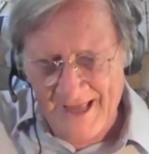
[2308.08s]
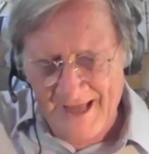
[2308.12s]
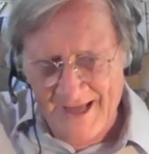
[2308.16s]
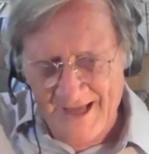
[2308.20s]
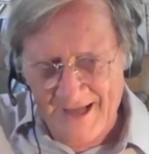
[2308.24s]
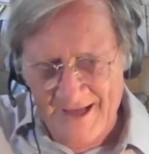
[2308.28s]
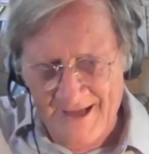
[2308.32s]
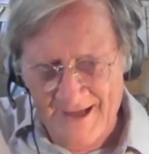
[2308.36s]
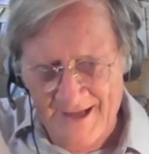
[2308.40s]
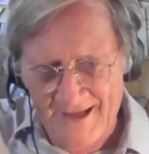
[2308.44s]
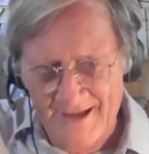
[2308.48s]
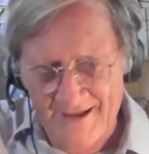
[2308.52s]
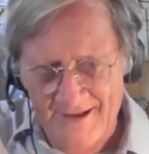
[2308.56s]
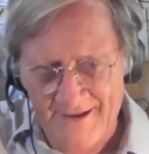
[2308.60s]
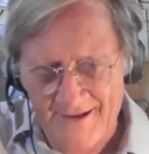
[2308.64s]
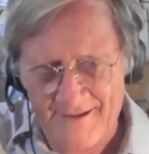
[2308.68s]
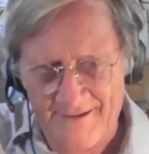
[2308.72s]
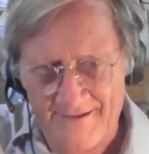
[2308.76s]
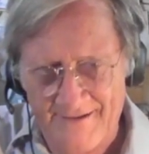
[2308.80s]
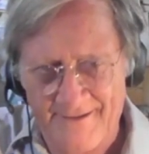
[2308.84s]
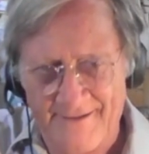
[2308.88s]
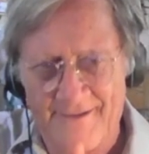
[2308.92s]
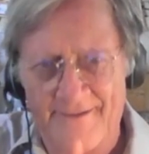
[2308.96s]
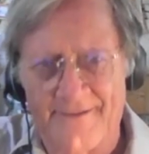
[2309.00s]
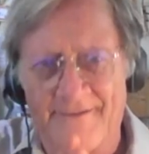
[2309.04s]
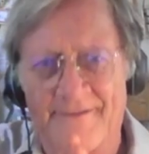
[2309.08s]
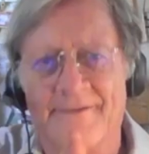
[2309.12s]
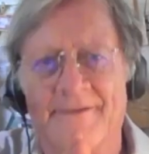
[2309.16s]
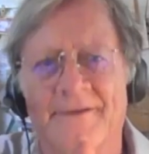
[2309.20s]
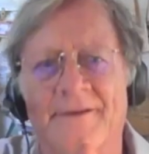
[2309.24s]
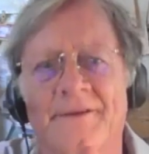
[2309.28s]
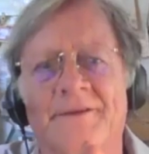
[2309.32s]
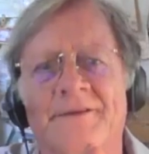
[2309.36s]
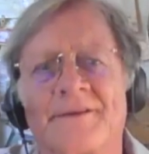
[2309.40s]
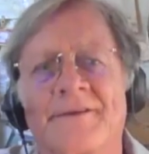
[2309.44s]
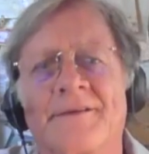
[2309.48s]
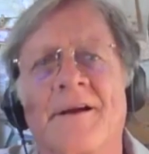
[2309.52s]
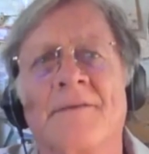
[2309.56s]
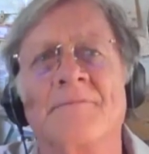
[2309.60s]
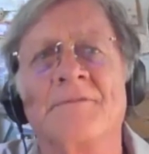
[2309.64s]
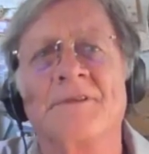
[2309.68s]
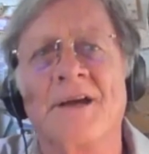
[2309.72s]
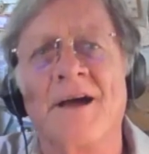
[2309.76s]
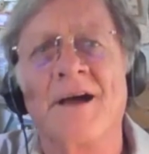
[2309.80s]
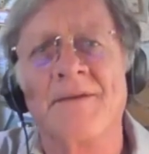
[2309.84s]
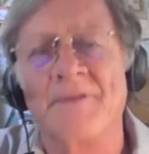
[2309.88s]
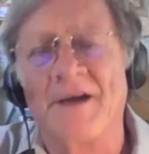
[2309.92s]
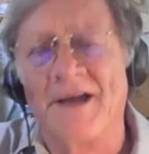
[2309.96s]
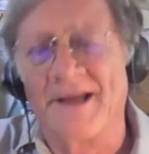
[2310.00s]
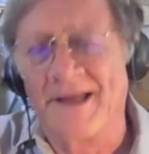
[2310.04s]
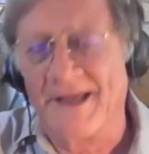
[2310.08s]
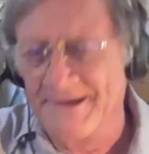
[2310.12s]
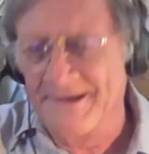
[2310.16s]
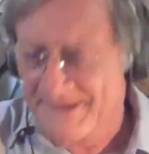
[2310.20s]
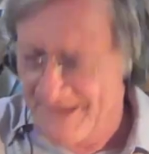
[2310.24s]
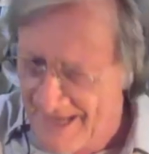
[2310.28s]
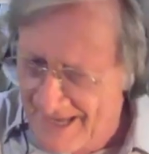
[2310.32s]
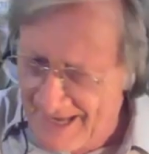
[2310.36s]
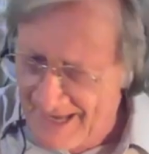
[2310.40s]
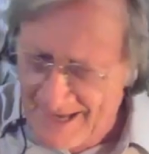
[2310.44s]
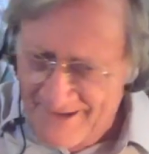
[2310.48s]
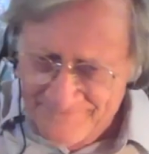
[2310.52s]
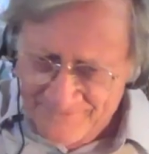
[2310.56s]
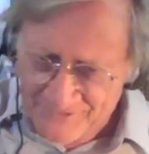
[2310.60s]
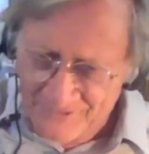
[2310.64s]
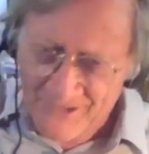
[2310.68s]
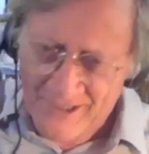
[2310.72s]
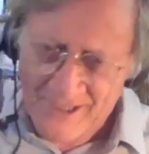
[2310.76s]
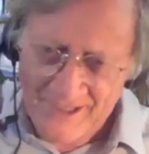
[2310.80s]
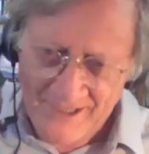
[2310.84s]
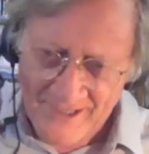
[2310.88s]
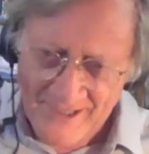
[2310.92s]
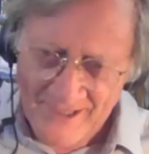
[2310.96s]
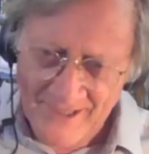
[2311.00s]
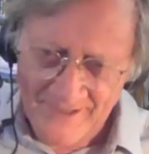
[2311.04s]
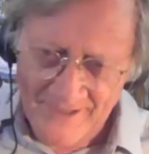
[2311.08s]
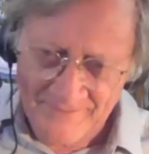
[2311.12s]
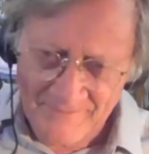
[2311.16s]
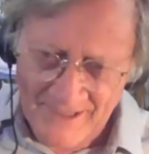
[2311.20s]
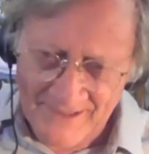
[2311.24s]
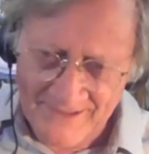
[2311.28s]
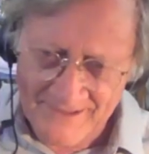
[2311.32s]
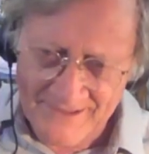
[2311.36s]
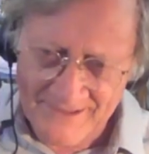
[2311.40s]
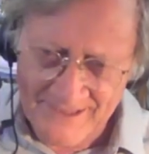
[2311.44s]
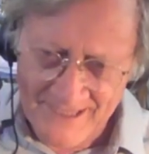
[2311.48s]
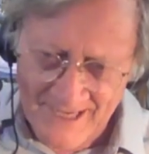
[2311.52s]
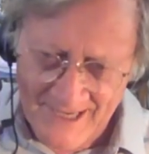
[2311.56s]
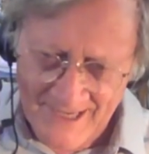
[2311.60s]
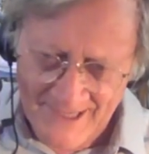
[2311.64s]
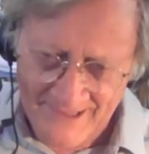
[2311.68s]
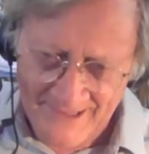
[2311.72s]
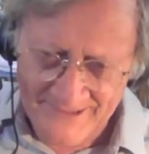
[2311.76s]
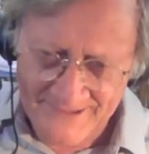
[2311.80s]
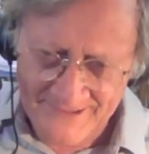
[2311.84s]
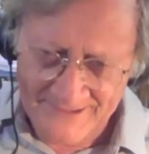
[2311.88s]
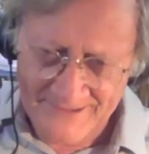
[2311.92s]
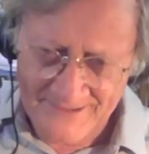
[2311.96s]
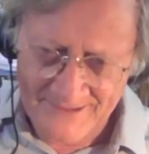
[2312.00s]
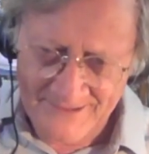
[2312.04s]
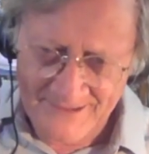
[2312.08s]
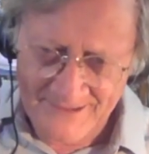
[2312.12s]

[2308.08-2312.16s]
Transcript: uh, sometime, I guess, after he had met Tess.